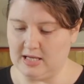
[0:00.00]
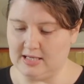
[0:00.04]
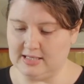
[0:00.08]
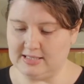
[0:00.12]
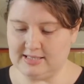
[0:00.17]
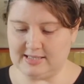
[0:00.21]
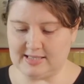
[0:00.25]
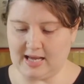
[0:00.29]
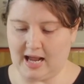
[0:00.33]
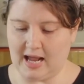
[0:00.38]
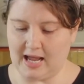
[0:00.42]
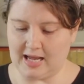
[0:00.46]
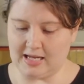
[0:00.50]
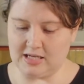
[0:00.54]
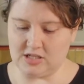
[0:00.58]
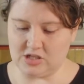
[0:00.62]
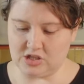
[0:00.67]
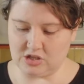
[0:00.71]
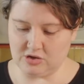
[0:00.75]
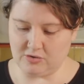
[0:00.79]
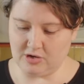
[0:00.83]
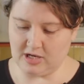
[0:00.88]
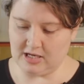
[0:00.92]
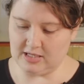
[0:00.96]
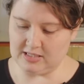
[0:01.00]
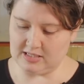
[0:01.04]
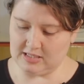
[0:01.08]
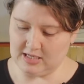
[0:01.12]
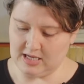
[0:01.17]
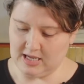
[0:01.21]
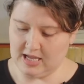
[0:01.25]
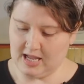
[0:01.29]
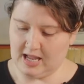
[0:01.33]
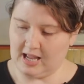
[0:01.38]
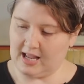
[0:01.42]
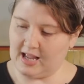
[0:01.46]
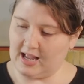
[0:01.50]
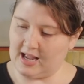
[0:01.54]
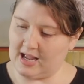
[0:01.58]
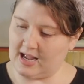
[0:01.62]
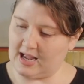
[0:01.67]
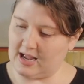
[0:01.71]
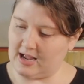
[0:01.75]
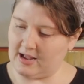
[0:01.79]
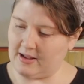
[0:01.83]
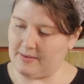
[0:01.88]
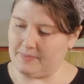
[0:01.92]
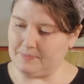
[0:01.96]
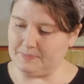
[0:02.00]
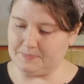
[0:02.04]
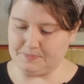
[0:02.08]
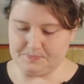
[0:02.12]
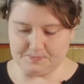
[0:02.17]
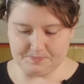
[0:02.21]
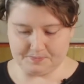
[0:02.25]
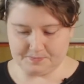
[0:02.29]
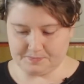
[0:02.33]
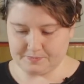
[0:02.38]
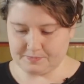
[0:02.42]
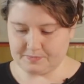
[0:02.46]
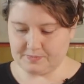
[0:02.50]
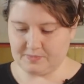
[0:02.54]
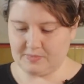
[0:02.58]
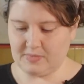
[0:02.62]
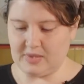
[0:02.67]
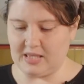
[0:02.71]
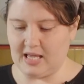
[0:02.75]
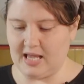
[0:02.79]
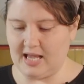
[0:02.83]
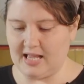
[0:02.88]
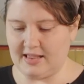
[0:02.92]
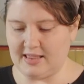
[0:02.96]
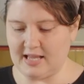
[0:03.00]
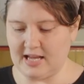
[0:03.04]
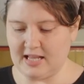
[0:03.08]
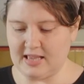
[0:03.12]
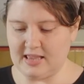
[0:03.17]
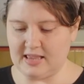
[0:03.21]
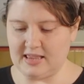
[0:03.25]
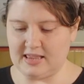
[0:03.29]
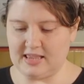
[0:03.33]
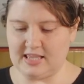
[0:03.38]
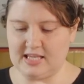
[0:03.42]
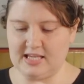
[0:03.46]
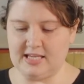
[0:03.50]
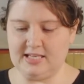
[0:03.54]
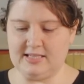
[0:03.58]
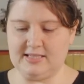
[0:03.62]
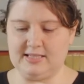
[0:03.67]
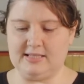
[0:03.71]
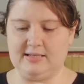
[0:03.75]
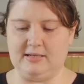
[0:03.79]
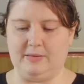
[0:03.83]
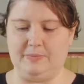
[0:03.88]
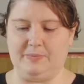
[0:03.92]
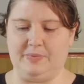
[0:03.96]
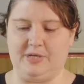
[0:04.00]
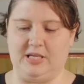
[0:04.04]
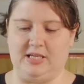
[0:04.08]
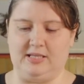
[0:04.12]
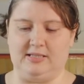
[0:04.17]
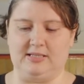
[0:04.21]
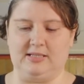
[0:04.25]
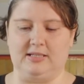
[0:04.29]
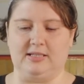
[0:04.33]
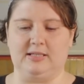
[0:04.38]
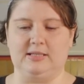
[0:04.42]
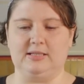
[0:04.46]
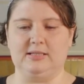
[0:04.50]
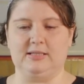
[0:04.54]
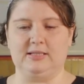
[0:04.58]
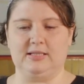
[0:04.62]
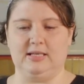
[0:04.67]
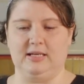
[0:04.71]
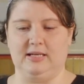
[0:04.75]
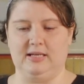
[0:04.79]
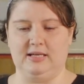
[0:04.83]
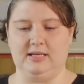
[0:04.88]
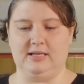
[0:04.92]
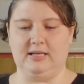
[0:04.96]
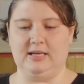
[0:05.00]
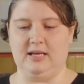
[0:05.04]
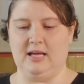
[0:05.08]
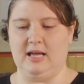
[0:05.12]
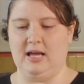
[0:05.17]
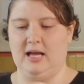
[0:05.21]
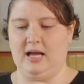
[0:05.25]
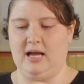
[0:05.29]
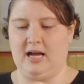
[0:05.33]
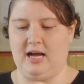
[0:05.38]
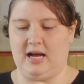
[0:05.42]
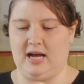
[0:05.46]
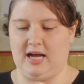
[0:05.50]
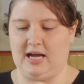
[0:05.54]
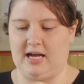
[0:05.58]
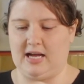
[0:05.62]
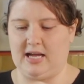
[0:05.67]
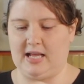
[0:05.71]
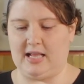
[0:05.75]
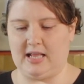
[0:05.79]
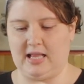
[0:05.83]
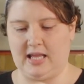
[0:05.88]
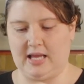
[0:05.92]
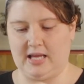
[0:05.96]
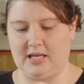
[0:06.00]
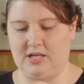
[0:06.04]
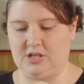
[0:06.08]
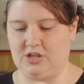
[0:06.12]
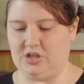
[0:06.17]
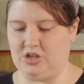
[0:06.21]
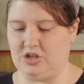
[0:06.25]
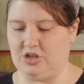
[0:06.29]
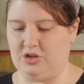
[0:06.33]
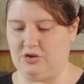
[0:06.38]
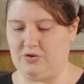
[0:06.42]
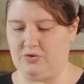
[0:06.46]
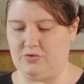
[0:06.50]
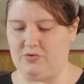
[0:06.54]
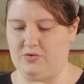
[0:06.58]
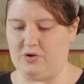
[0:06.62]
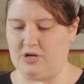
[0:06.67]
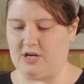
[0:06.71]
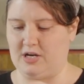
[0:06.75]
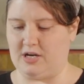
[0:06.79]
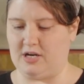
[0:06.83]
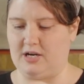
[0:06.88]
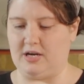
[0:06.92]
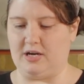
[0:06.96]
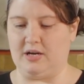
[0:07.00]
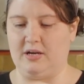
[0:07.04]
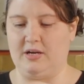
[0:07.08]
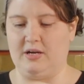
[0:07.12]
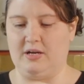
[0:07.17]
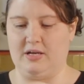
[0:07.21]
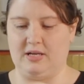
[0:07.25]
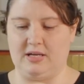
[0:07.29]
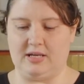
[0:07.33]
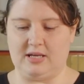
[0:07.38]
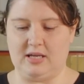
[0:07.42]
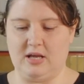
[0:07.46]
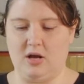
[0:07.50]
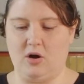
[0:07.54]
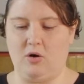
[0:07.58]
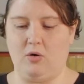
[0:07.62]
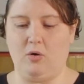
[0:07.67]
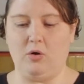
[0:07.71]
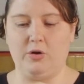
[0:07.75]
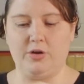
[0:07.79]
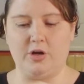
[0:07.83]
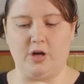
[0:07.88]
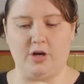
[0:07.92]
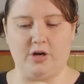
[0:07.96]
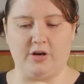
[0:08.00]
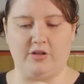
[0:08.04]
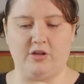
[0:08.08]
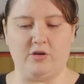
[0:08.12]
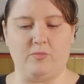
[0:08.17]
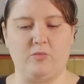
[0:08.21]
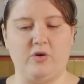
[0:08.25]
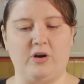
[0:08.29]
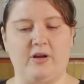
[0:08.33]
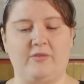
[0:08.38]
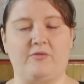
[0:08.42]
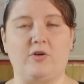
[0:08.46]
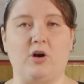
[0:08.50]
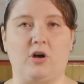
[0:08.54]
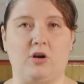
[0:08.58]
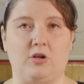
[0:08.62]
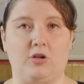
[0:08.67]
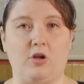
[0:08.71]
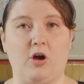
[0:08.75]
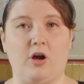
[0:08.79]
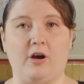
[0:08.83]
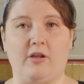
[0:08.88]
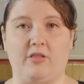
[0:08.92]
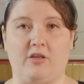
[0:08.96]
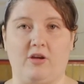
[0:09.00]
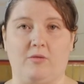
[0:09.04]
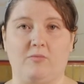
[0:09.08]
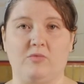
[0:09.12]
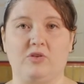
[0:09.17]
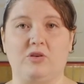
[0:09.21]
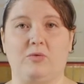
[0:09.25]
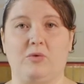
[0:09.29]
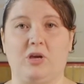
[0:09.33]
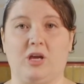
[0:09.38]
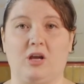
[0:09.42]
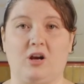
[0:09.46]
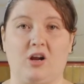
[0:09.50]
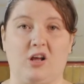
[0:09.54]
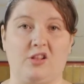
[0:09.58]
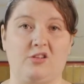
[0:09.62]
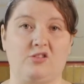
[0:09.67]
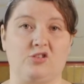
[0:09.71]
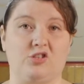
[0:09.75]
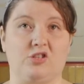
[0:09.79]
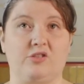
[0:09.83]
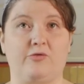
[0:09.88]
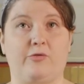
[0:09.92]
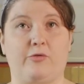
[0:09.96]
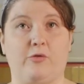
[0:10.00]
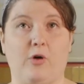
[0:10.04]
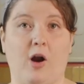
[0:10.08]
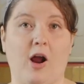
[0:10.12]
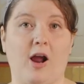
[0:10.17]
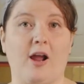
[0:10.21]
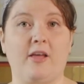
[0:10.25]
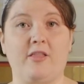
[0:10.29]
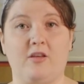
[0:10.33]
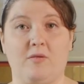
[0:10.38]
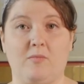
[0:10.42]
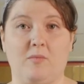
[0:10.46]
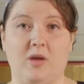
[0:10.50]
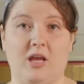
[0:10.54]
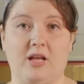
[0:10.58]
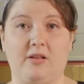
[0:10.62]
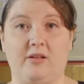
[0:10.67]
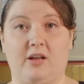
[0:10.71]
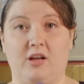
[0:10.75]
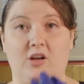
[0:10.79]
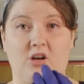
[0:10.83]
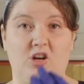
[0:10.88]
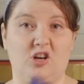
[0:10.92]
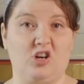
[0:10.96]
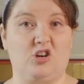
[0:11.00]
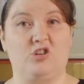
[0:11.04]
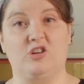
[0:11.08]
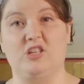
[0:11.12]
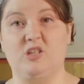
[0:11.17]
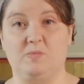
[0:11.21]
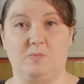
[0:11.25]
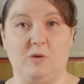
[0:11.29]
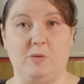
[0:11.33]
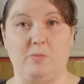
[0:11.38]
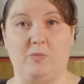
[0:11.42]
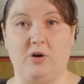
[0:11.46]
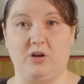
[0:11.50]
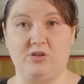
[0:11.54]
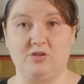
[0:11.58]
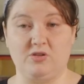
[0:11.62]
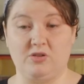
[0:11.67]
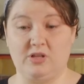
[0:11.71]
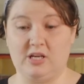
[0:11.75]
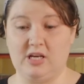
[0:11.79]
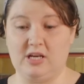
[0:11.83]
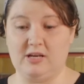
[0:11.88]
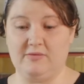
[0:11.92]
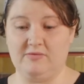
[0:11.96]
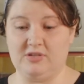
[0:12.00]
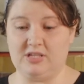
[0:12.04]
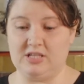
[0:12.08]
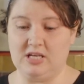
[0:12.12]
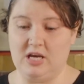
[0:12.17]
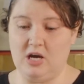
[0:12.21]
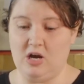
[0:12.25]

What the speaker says: side to it. And then these little pieces, I like to hold on to them when I've got a lot of them, so we can either just fry them, make like crispy Brussels leaves,